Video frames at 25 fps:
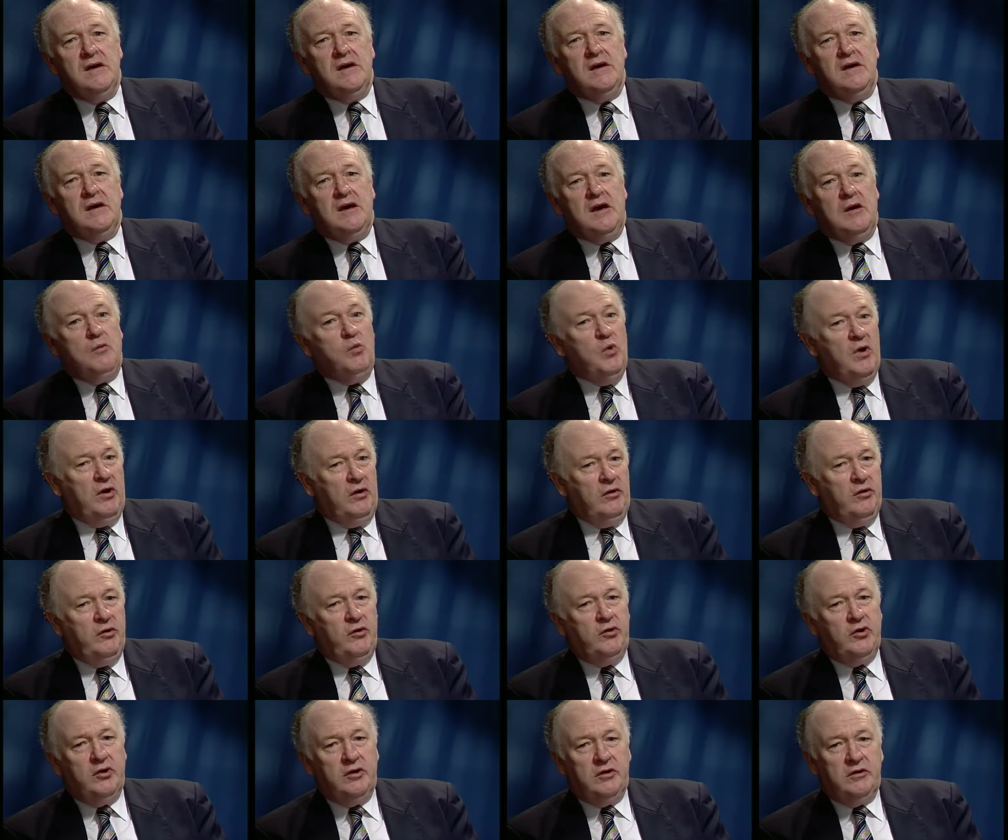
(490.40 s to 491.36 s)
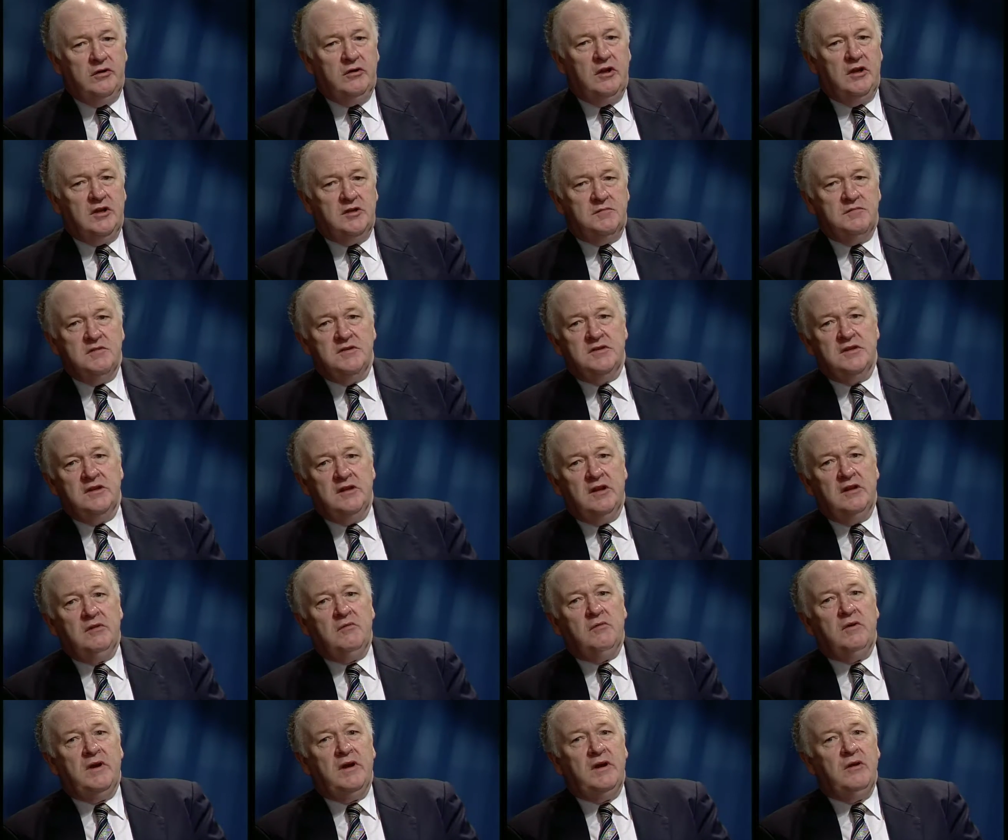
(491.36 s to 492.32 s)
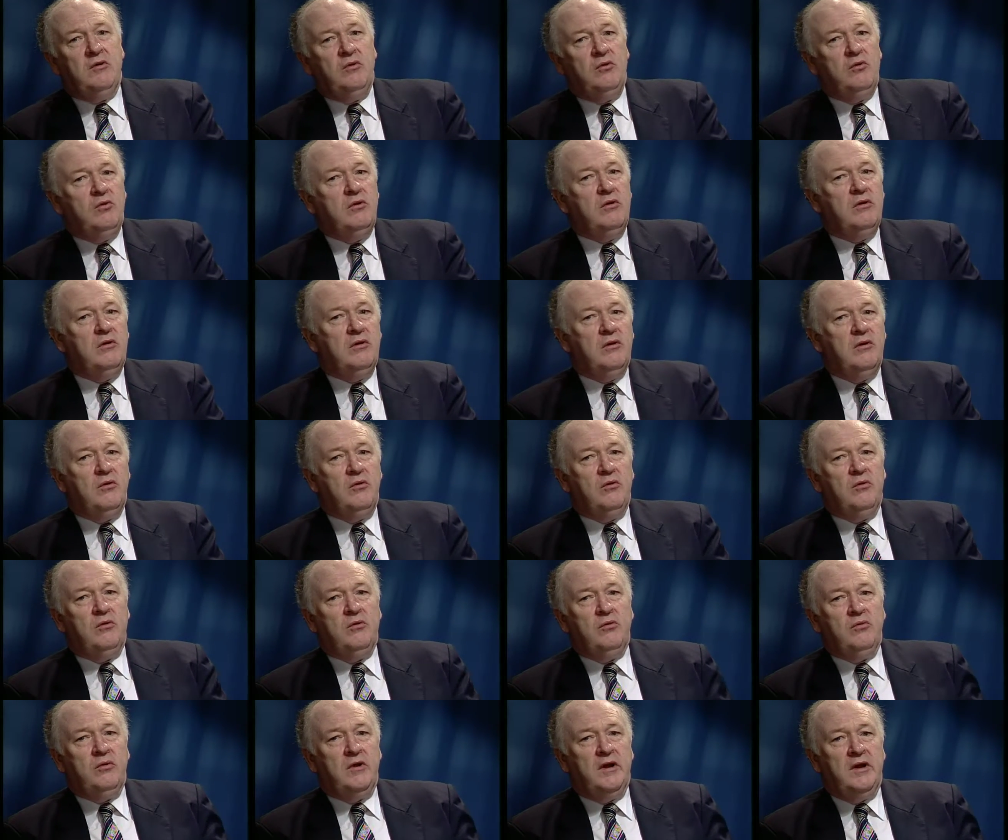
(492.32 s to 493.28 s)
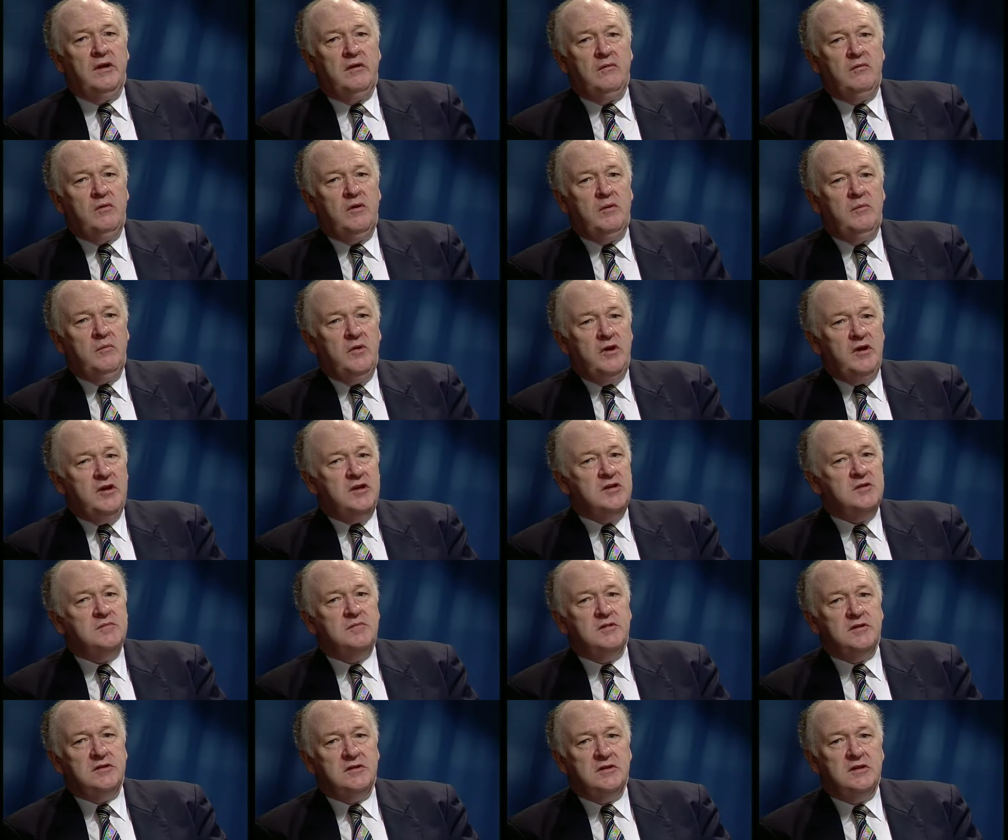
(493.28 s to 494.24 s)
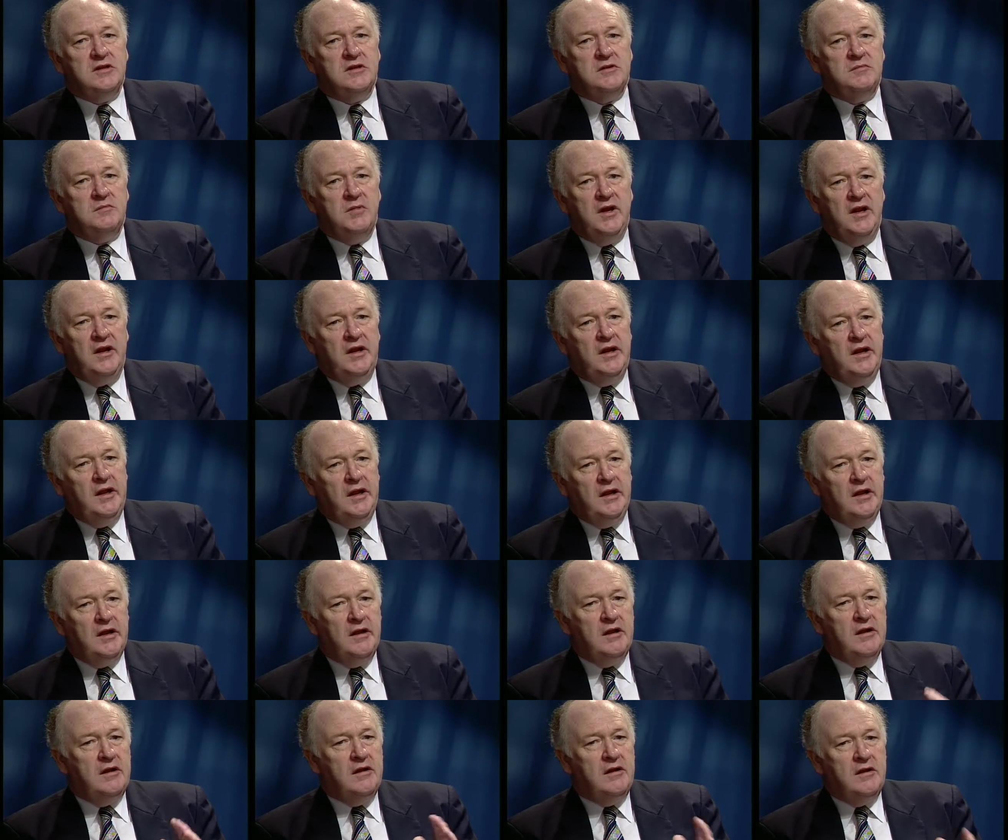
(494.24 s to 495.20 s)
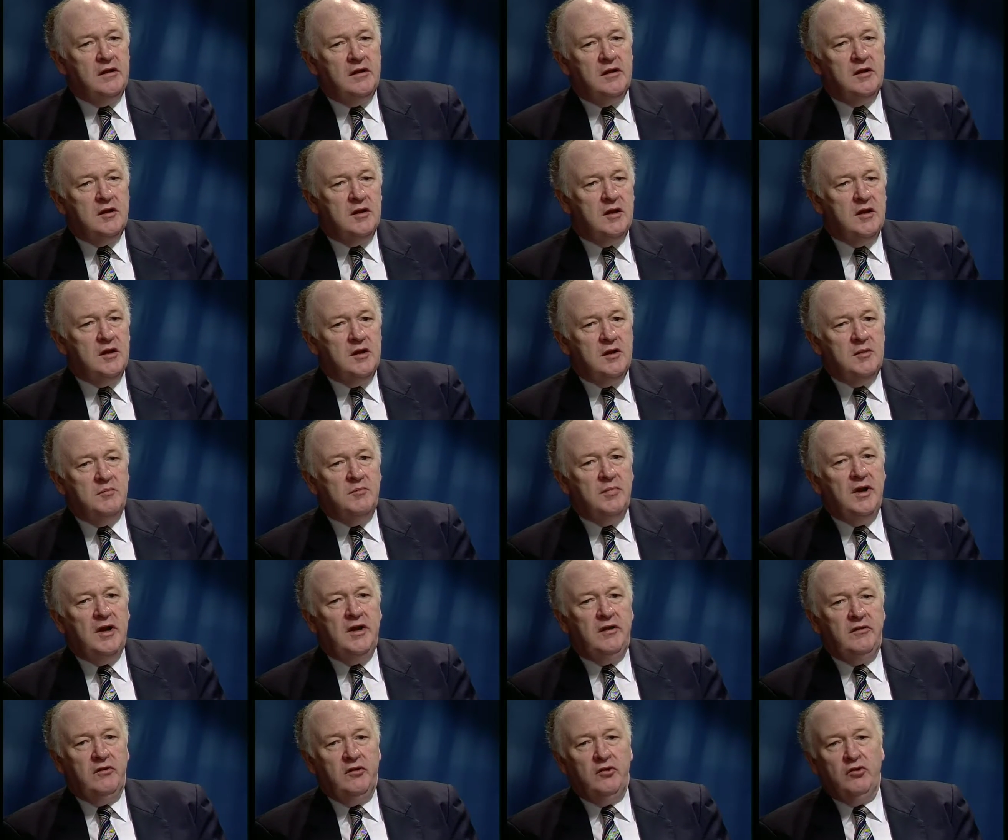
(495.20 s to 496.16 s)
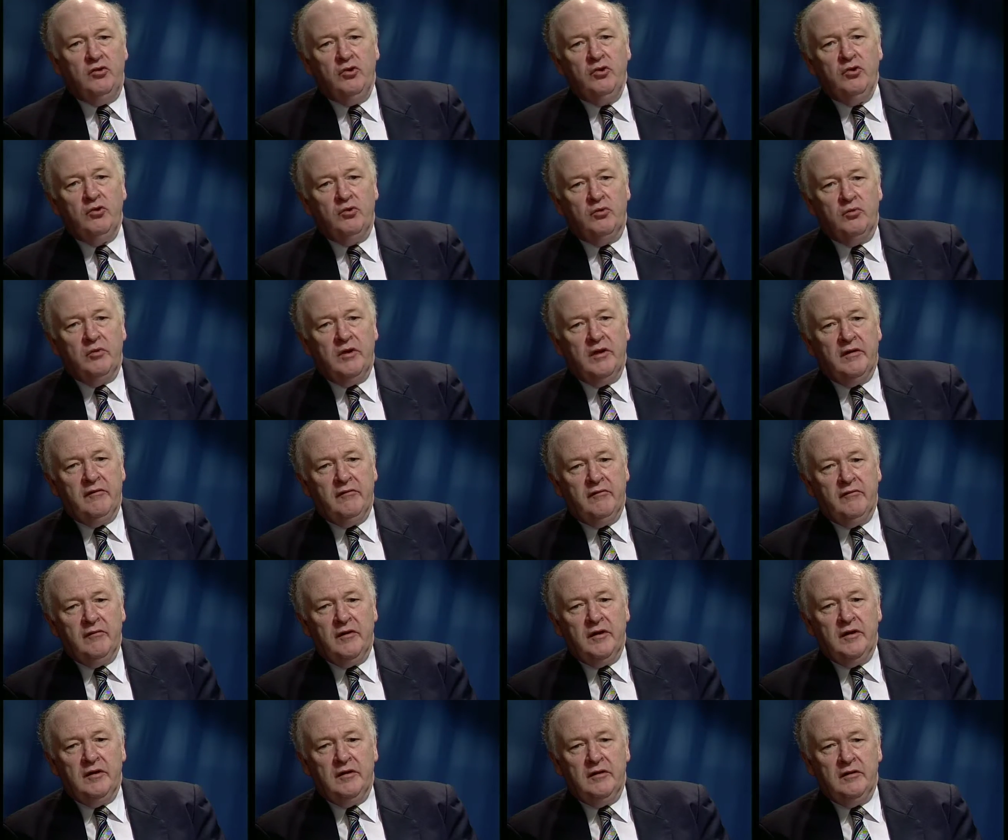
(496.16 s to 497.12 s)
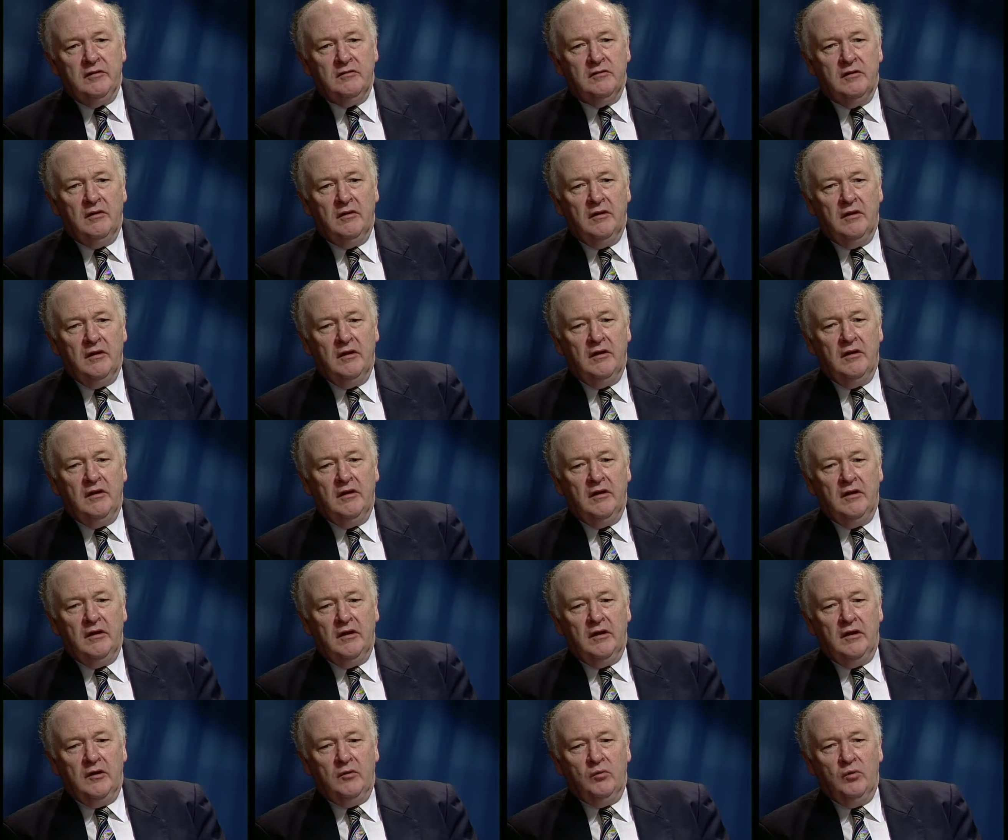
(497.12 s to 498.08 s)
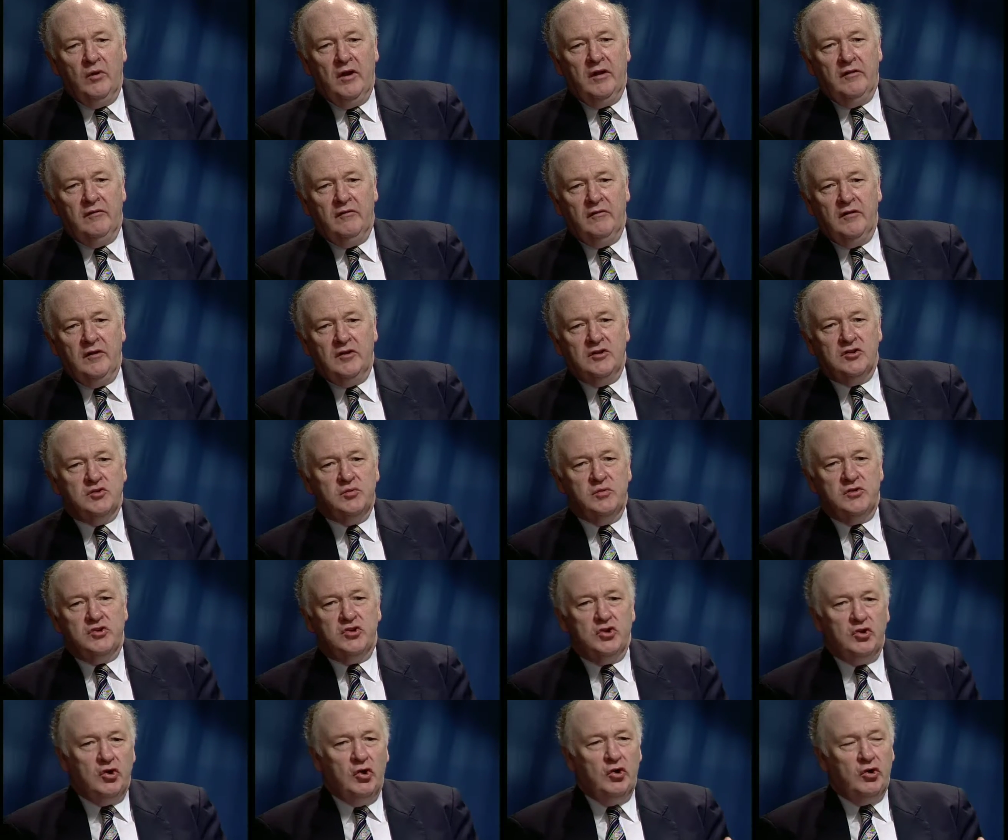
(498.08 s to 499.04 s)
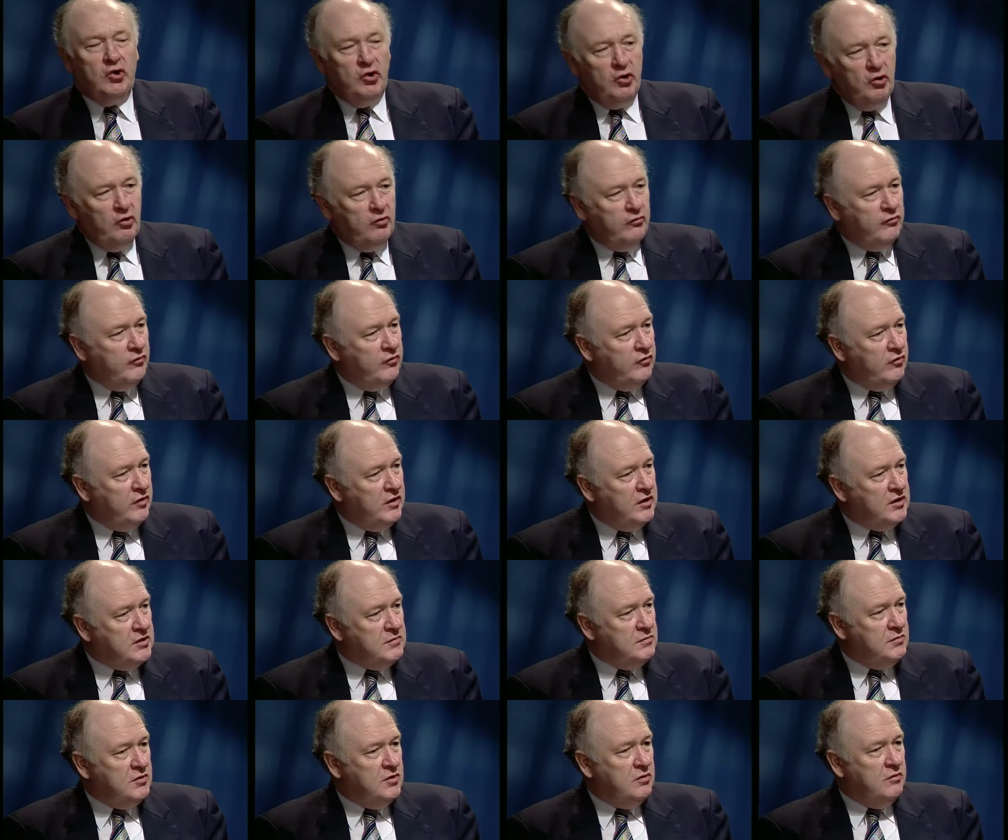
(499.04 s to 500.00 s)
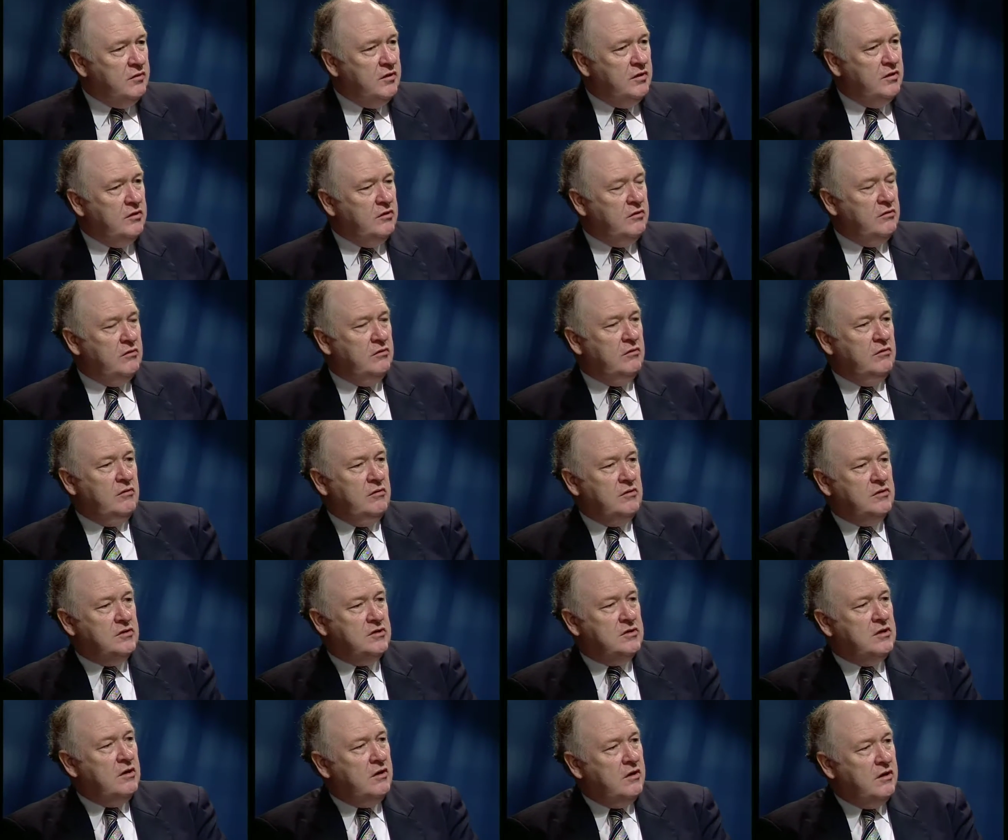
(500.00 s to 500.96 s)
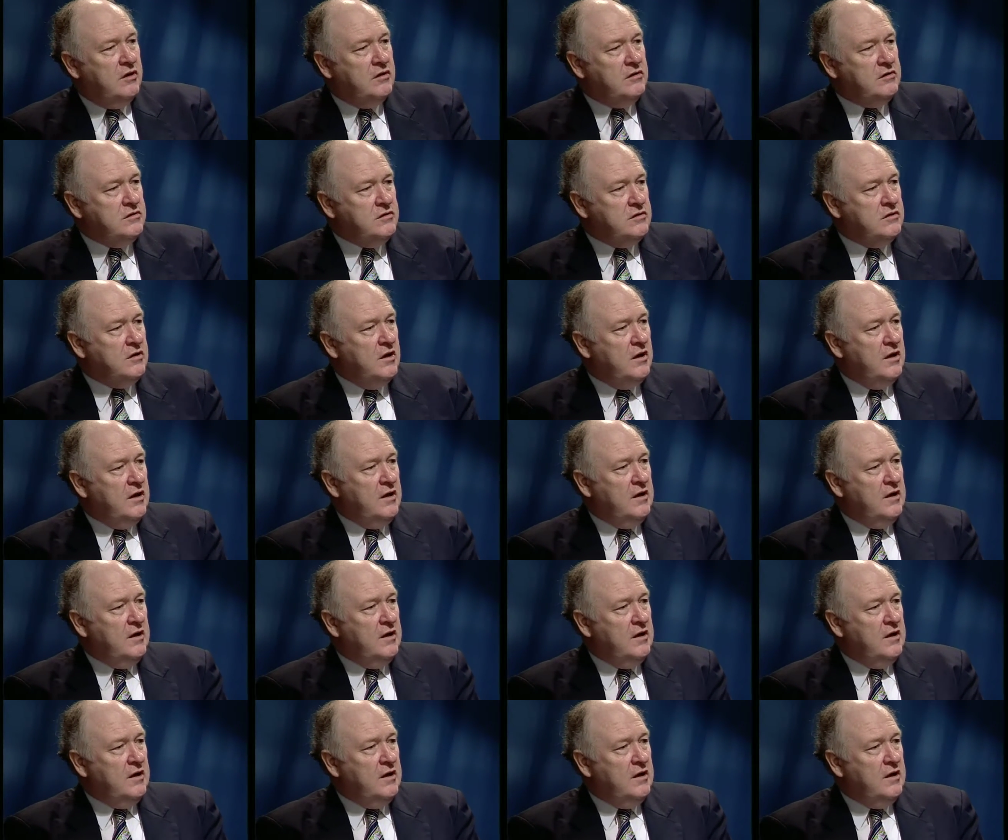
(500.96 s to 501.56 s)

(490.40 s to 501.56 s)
Well, you could express it that way, or one might express it as blending the two, rather than switching on and off as between two styles.